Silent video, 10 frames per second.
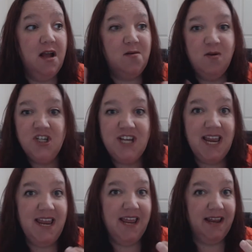
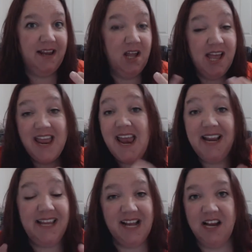crocheting,
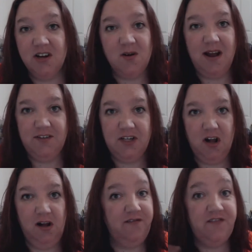any kind of craft at
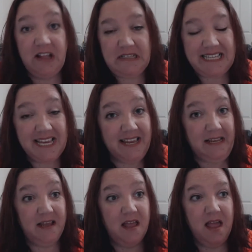all,
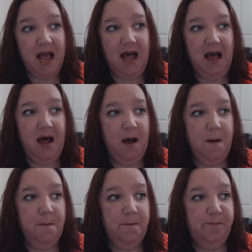felting,
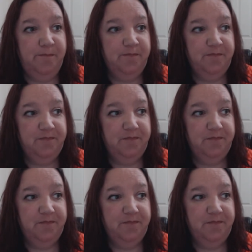um,